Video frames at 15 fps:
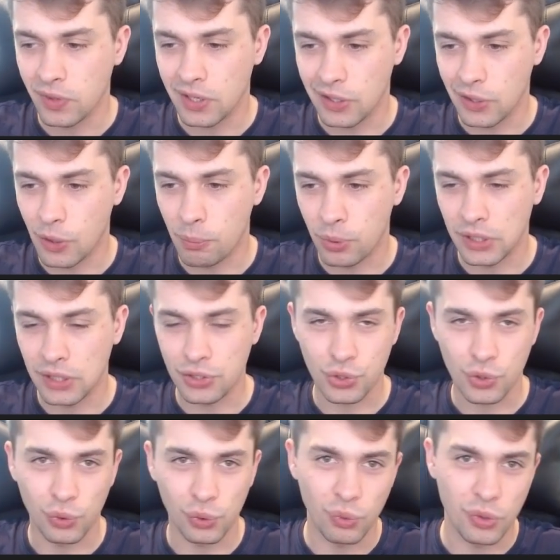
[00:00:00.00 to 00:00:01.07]
opponent
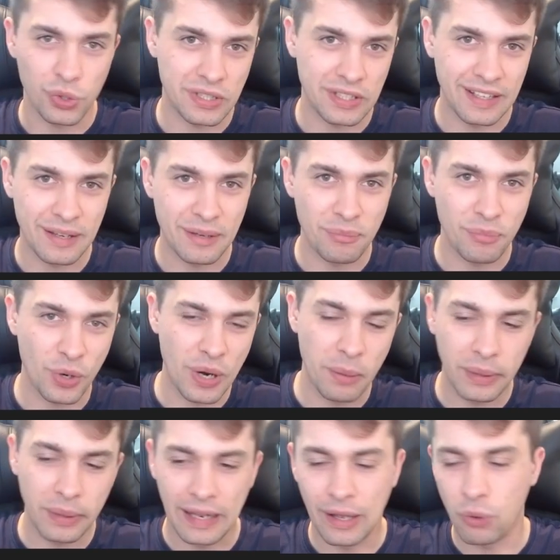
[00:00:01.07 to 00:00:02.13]
showed was a more
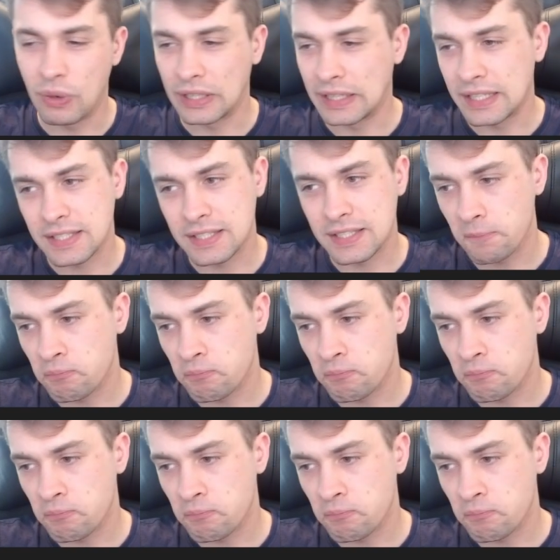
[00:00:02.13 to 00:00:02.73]
appealing one, let's say.